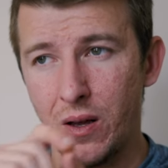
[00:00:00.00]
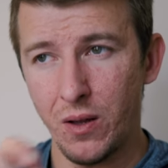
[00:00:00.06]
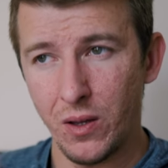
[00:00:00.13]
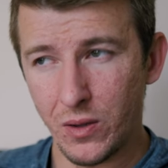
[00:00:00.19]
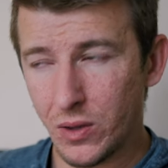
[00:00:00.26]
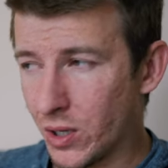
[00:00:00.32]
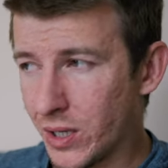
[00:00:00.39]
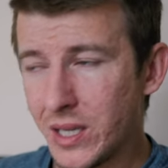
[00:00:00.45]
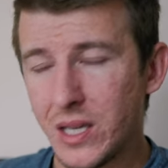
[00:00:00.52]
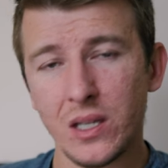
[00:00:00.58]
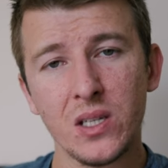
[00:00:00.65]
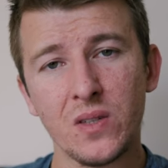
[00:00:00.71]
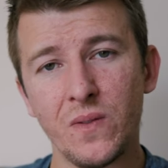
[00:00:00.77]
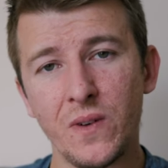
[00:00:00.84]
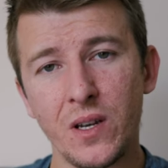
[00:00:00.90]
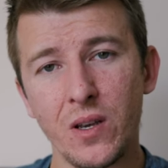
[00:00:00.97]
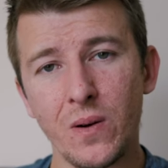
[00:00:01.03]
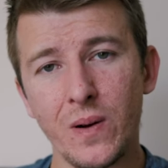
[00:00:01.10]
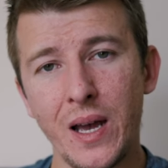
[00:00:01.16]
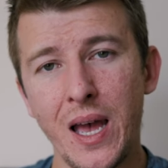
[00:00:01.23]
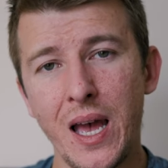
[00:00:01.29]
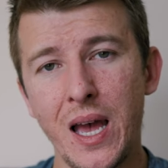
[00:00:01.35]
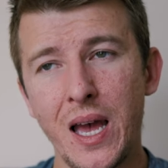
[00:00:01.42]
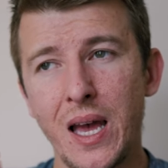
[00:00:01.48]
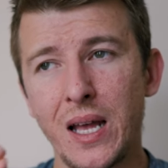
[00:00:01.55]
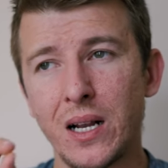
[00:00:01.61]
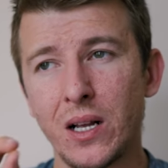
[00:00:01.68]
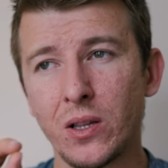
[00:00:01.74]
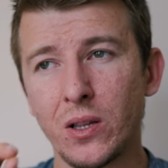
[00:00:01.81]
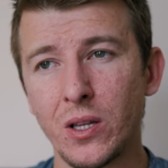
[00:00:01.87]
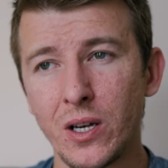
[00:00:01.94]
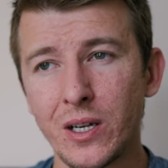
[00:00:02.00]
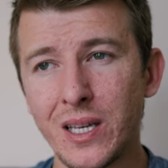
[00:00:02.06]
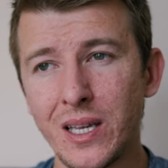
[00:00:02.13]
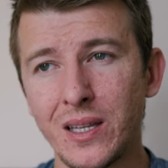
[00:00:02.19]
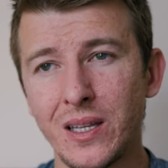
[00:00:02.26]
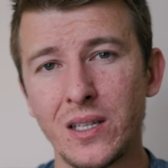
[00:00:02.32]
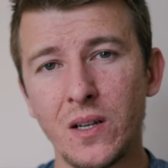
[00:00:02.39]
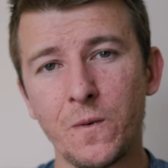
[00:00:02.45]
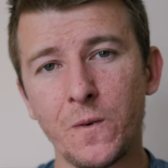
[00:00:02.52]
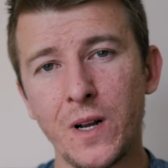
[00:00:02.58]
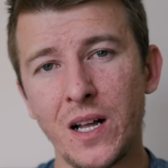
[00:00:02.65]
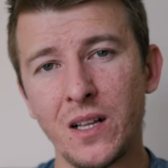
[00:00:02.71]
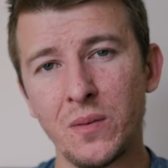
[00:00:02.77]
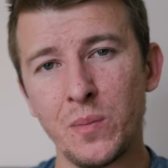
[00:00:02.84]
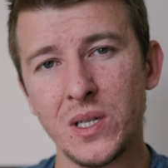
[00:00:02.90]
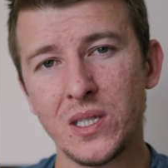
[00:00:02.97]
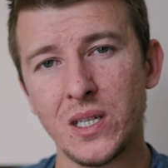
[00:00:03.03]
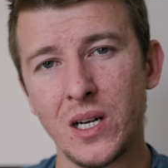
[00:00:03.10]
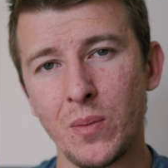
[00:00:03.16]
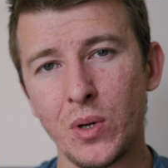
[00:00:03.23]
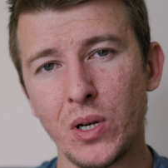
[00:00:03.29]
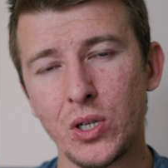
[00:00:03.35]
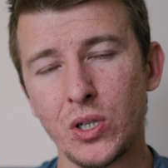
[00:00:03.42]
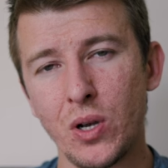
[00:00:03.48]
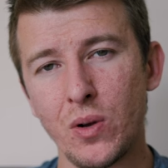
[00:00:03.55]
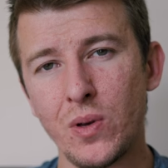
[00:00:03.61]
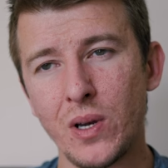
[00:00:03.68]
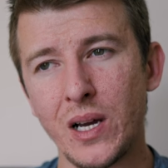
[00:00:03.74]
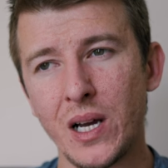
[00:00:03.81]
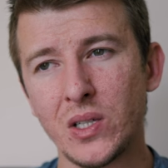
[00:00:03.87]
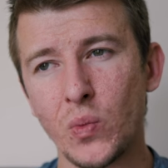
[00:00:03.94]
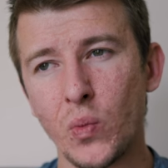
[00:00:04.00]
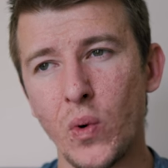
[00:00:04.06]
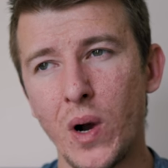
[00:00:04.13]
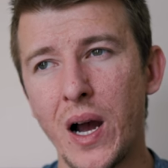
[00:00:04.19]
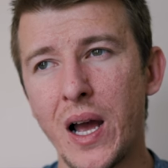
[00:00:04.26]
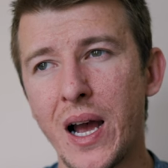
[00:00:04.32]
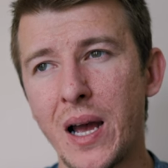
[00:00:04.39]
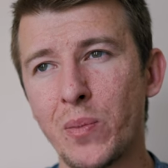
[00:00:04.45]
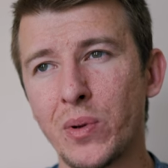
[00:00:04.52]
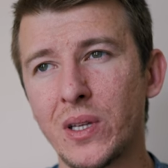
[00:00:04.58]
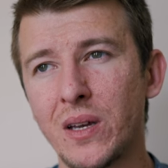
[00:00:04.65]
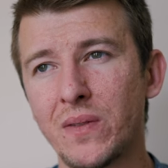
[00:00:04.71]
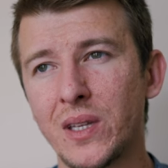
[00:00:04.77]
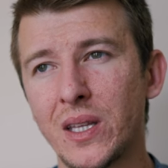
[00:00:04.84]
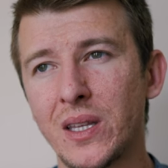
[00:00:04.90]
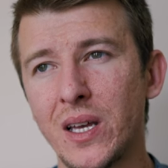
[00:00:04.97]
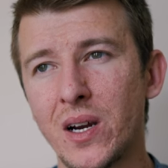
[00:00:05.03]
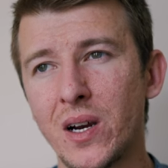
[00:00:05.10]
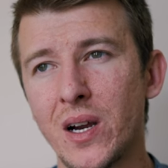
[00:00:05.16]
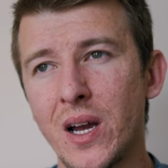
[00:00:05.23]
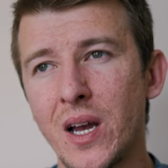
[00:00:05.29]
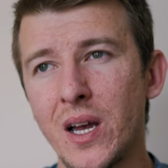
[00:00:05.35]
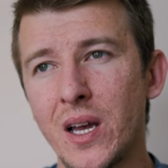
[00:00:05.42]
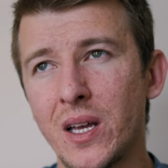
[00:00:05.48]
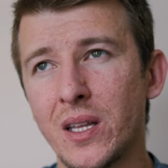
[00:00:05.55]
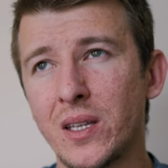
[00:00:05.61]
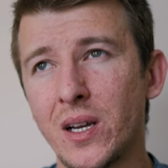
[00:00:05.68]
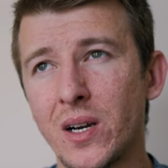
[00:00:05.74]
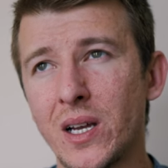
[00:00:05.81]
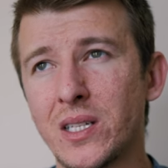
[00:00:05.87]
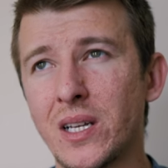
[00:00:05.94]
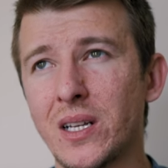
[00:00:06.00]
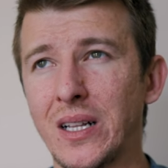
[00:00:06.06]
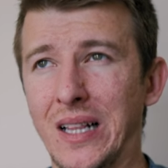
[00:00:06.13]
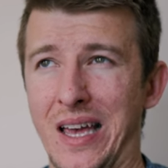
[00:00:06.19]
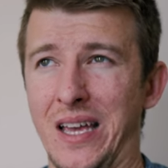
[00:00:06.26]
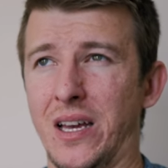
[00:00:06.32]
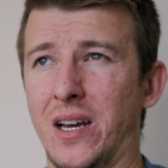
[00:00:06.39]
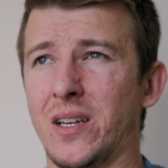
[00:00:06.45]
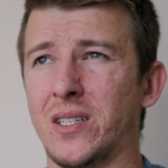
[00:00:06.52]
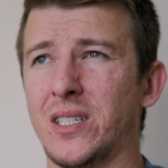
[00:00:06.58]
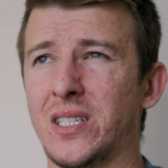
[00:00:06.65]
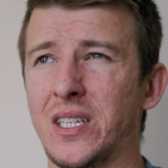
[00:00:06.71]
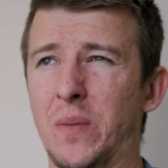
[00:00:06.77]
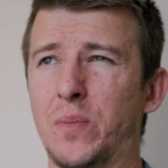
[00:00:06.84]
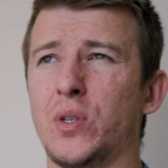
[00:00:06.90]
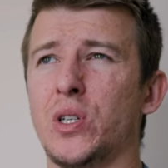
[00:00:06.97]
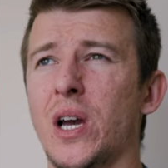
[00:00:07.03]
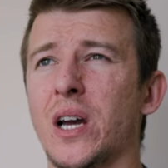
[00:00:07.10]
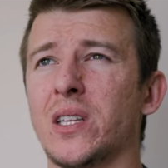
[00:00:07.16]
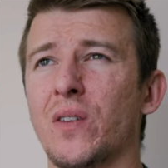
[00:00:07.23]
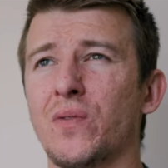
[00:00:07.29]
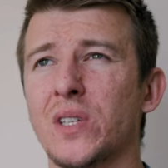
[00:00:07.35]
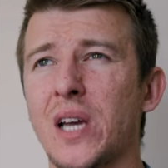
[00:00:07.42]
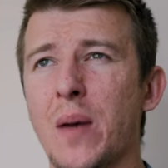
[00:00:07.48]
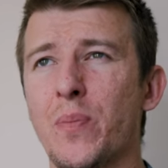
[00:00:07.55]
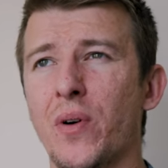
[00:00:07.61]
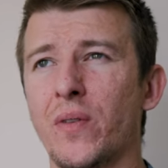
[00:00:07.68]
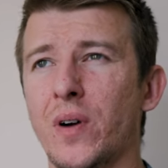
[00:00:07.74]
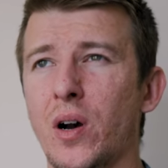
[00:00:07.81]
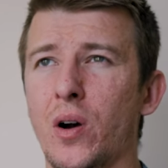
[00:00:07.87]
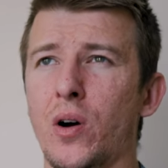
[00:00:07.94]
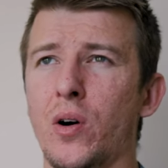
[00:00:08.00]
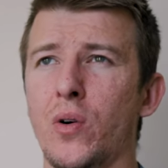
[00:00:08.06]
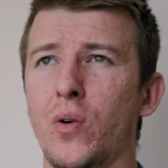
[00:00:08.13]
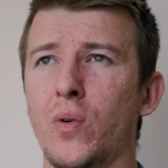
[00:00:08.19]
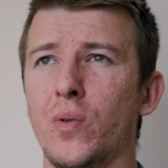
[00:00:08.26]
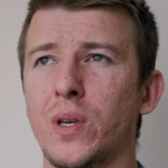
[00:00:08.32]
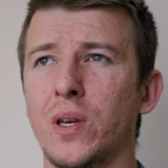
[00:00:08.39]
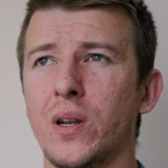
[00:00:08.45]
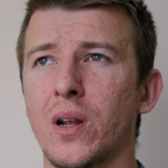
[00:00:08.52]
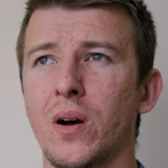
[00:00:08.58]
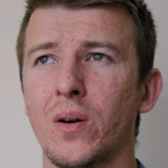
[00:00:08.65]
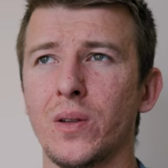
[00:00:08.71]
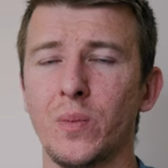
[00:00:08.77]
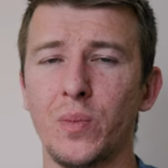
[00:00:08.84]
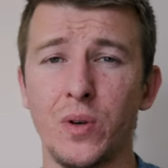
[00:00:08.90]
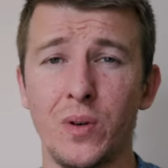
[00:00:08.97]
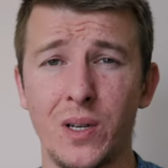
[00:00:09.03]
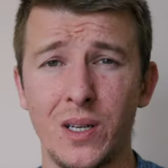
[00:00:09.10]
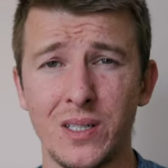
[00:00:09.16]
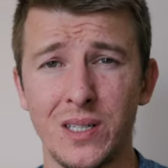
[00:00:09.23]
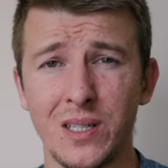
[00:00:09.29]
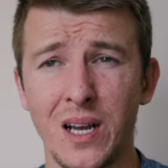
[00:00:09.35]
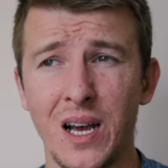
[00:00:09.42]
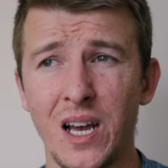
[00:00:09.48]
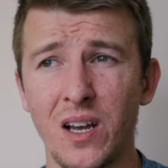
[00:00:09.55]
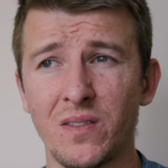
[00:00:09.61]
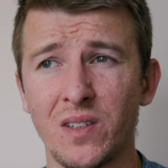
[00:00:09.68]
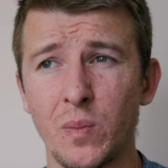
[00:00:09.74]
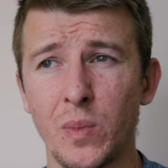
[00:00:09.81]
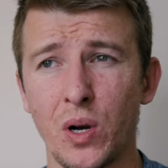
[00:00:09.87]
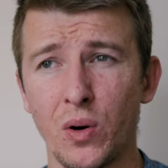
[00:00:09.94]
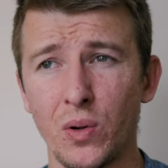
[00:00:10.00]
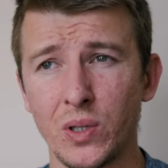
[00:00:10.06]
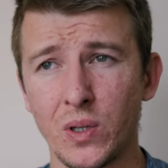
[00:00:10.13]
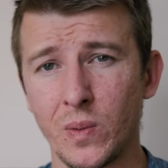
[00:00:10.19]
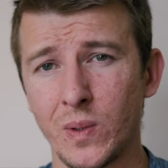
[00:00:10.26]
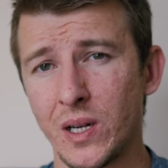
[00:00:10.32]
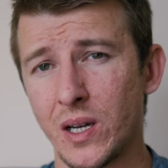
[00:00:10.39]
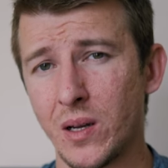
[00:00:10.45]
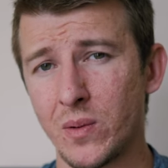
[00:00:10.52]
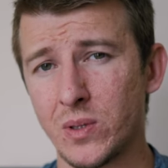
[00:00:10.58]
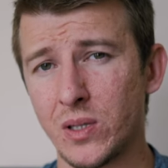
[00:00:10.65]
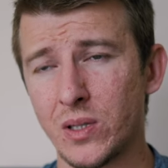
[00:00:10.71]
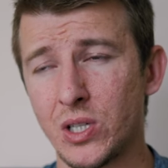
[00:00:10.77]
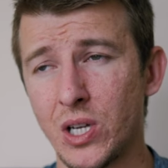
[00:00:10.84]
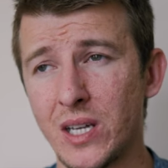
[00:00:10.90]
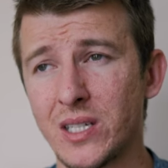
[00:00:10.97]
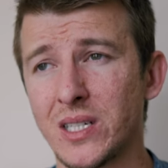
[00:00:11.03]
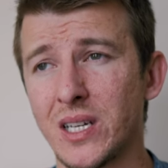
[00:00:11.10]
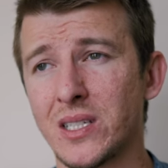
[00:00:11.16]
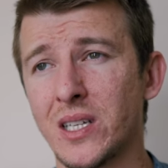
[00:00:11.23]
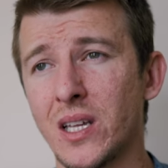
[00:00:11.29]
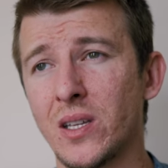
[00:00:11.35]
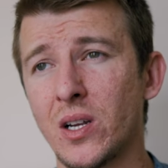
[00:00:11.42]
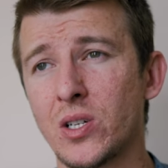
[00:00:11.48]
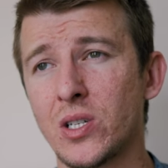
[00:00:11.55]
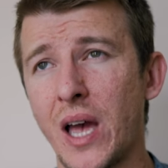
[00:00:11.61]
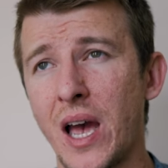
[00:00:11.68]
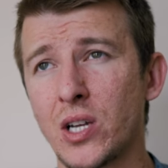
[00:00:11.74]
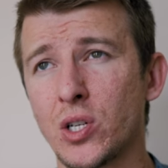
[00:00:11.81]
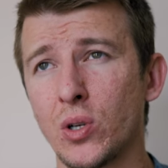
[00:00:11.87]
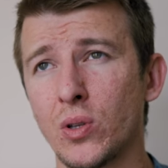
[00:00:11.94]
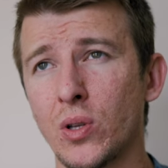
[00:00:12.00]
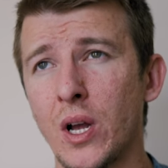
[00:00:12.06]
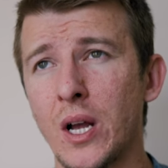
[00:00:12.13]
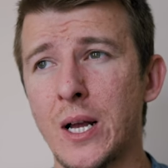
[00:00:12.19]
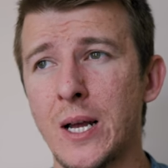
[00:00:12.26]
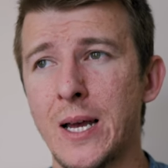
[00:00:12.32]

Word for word: looking at this video and looking at the different elements that I'm going to show you guys why I believe that there there isn't like a subjective type of a, oh you know the beauty is in the eye of the beholder when it comes to the chess sets that there's actual